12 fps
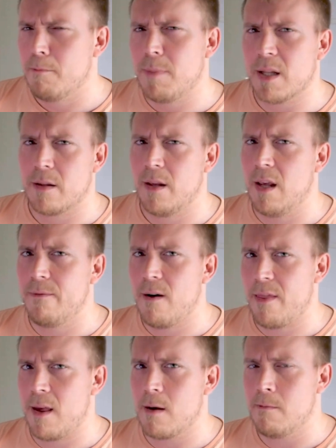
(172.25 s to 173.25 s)
But if
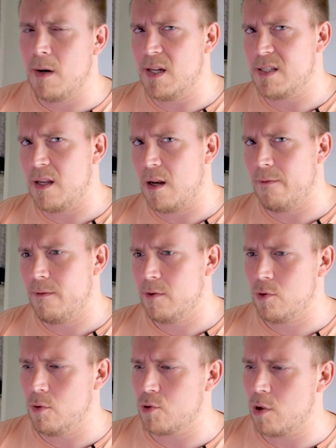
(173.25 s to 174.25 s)
I think myself
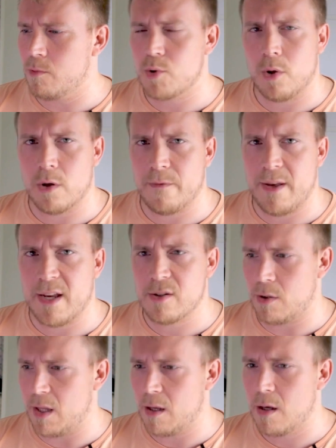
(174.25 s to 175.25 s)
to some sort of
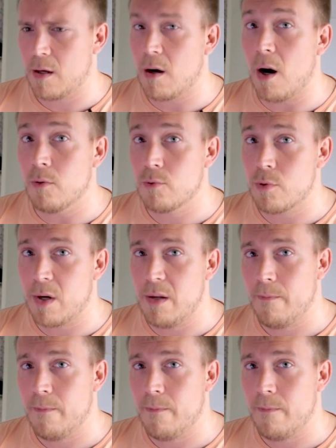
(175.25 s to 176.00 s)
exotic country,